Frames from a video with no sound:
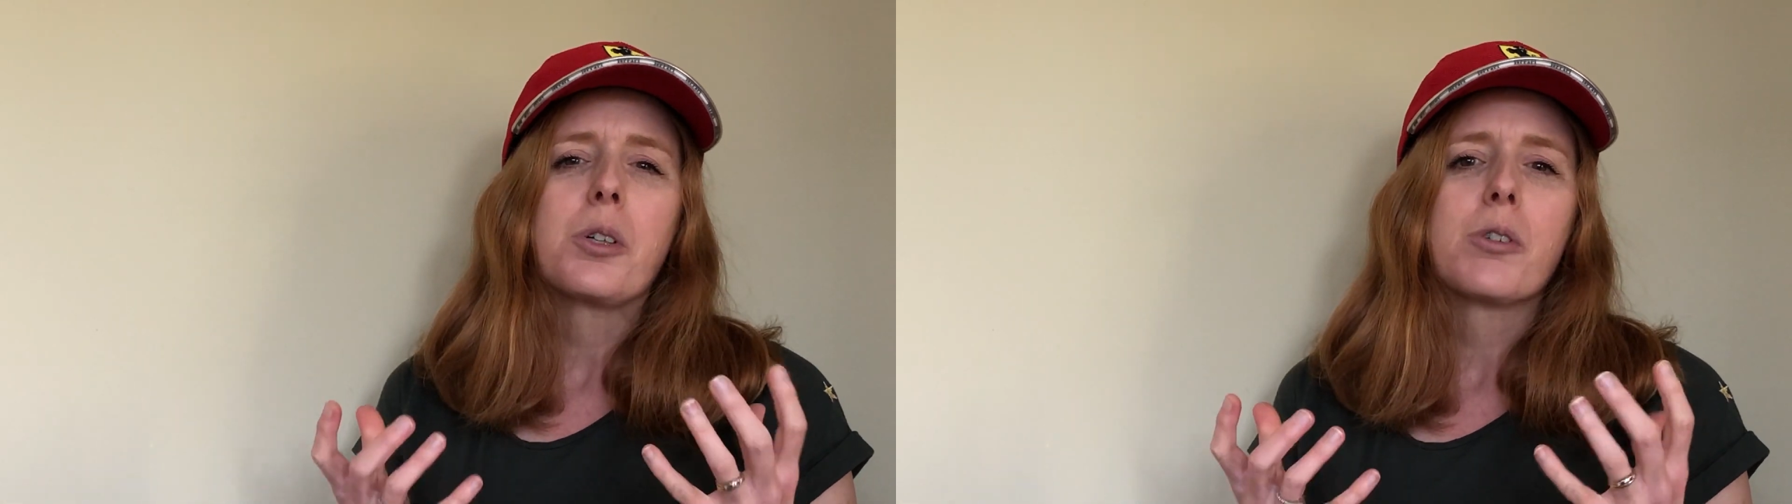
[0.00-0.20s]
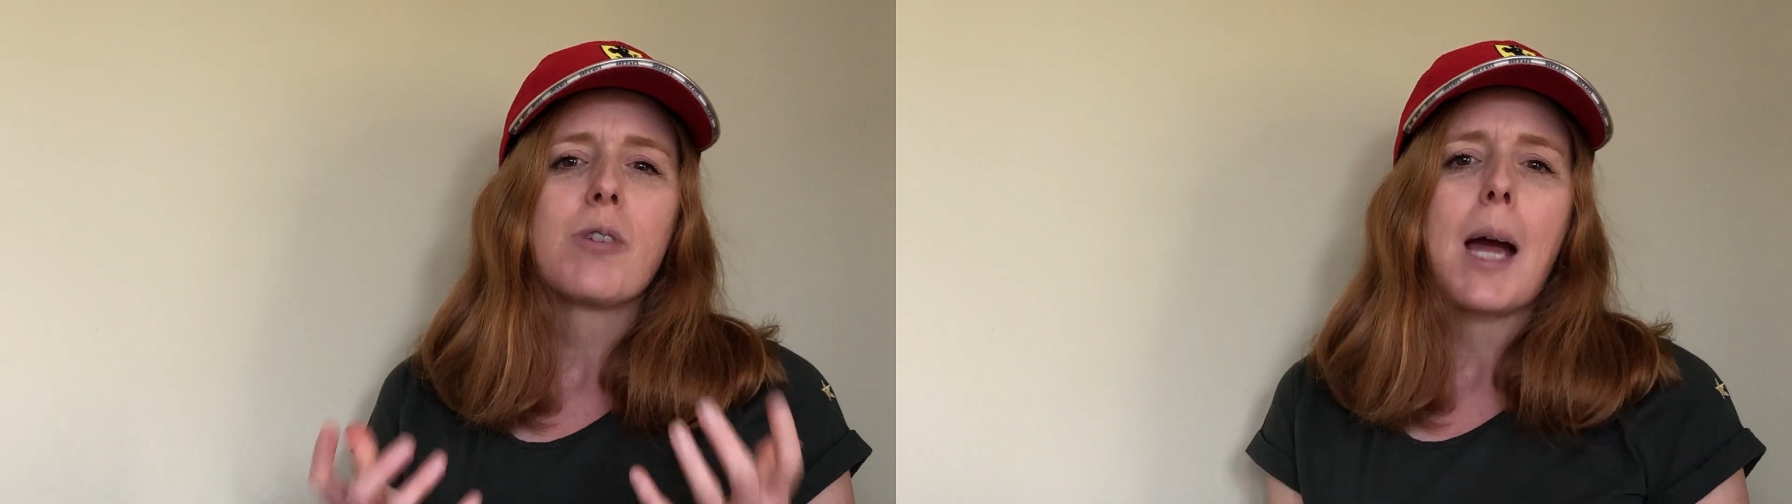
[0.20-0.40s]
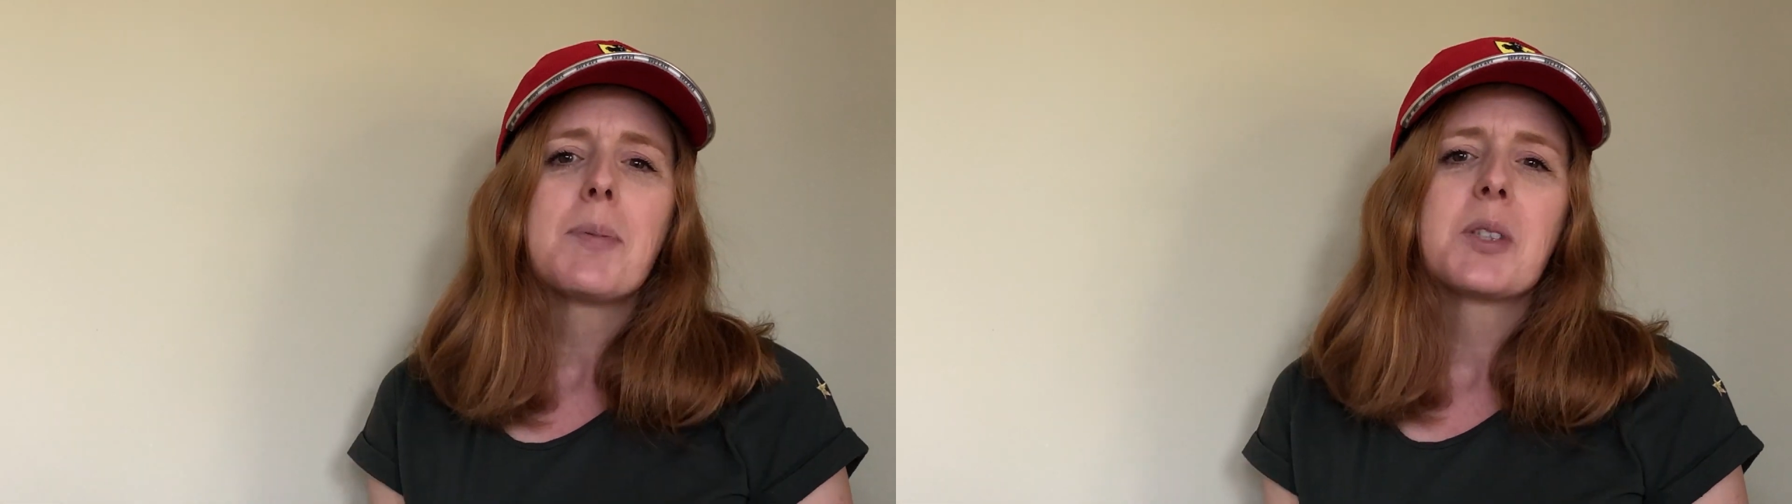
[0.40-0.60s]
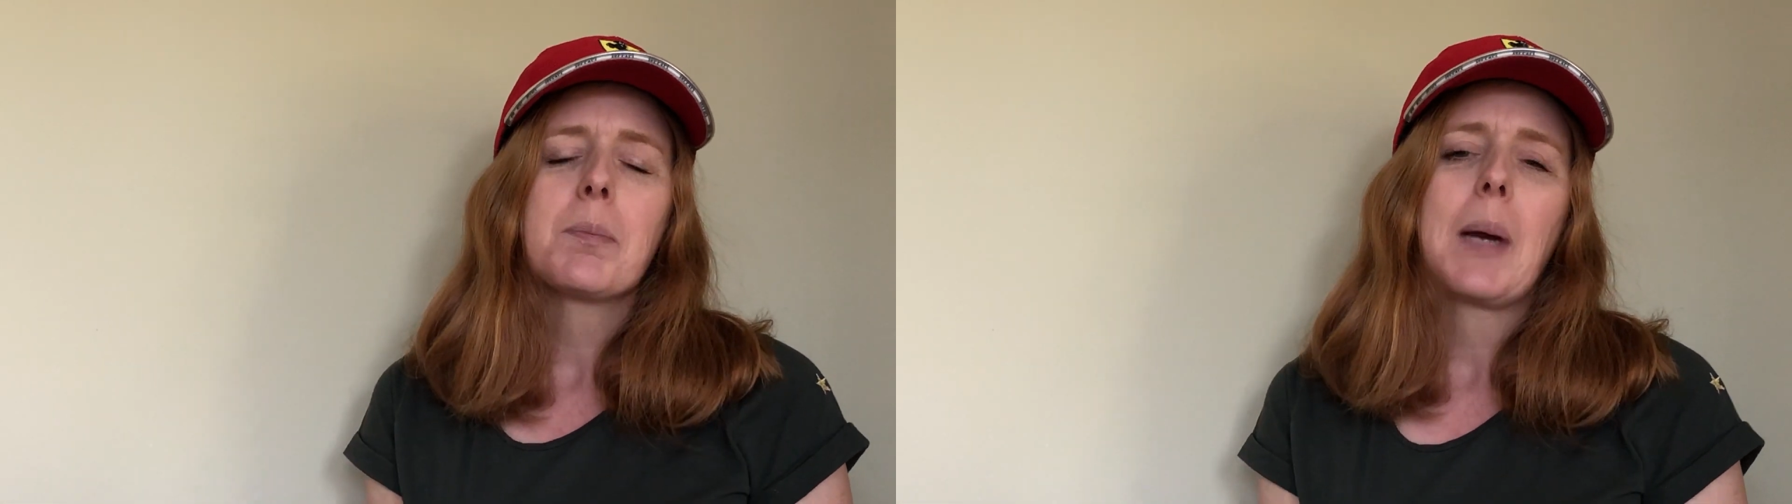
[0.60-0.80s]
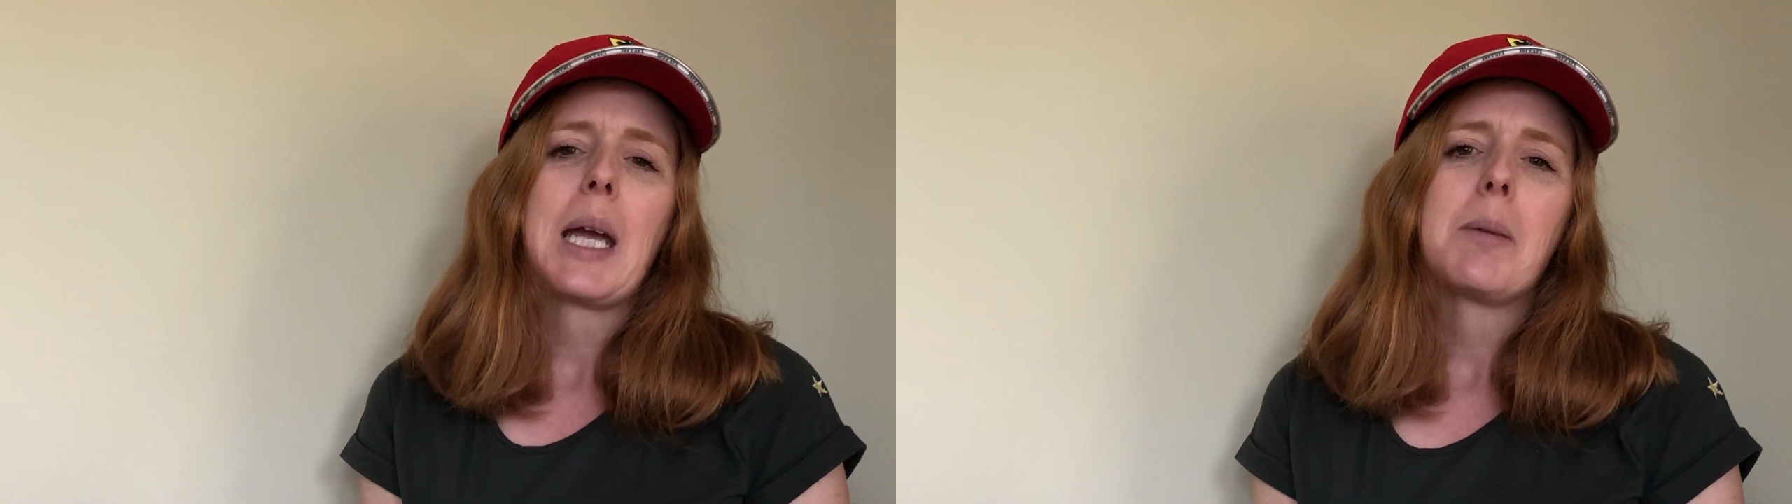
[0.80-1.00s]
grab
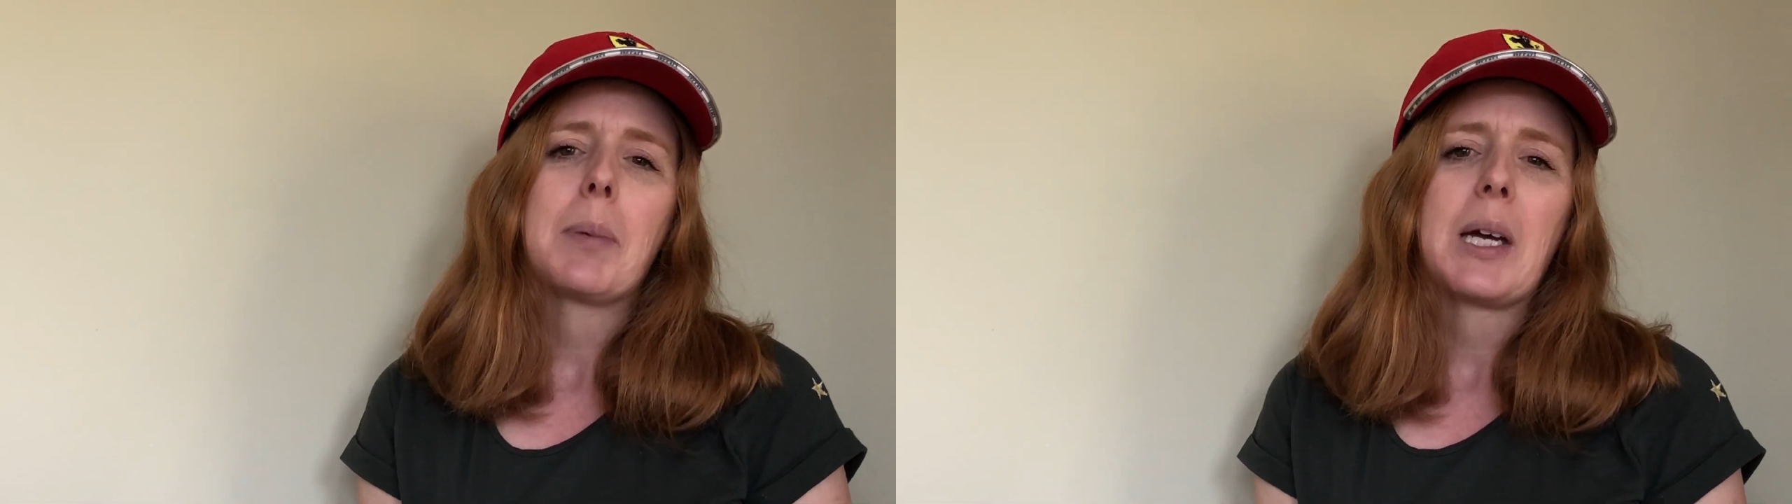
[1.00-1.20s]
some paper